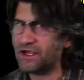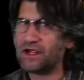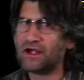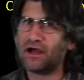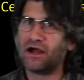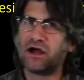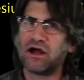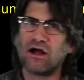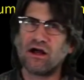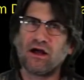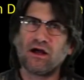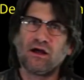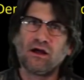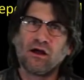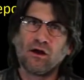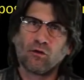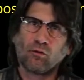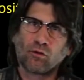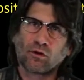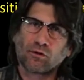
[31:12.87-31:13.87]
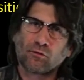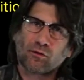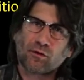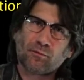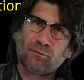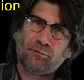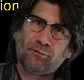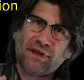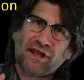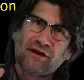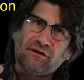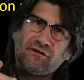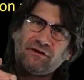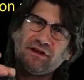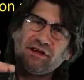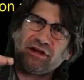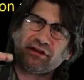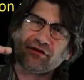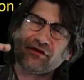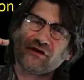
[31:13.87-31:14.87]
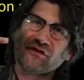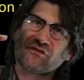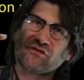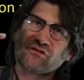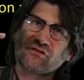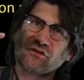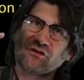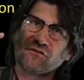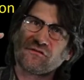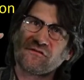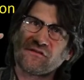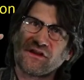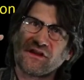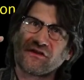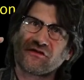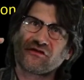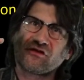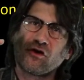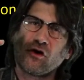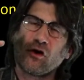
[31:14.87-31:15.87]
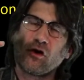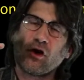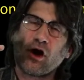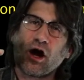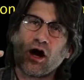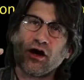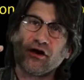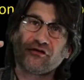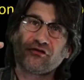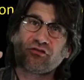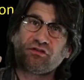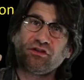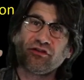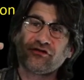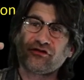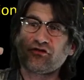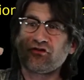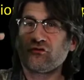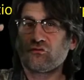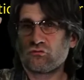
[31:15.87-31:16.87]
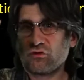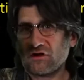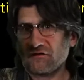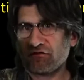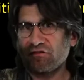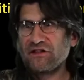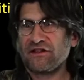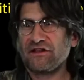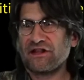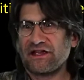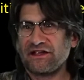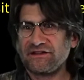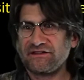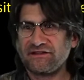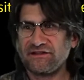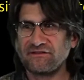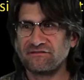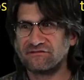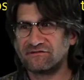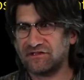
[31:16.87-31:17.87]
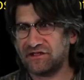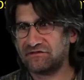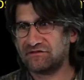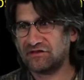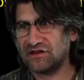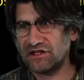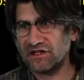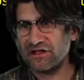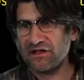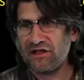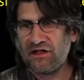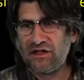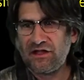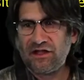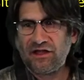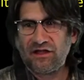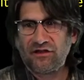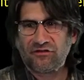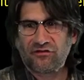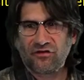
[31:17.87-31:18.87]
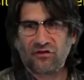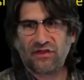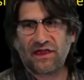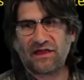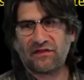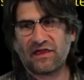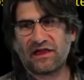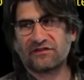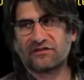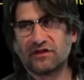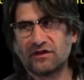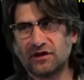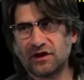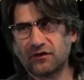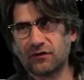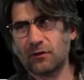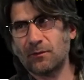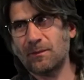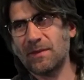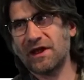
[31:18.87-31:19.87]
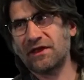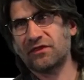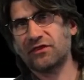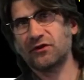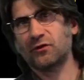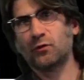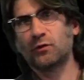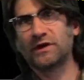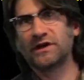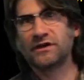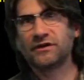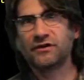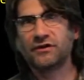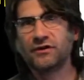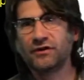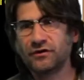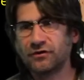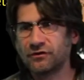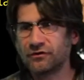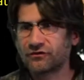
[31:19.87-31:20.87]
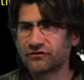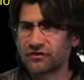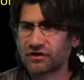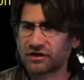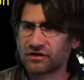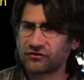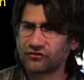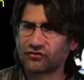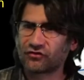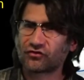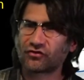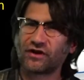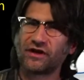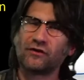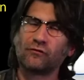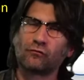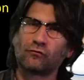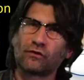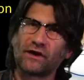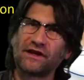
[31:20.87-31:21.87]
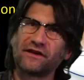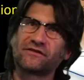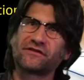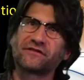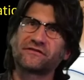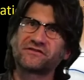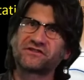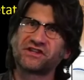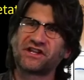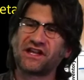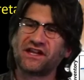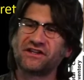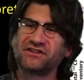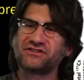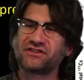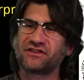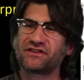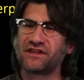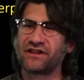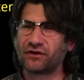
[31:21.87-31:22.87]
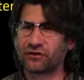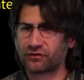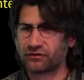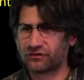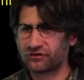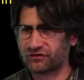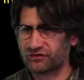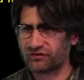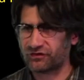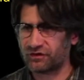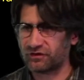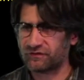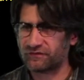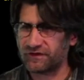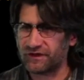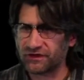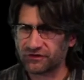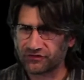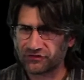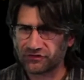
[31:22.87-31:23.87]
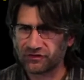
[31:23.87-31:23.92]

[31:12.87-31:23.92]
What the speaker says: we're burying this surface since roughly 1950. And so that's another method we use to constrain rates of change at the Earth's surface.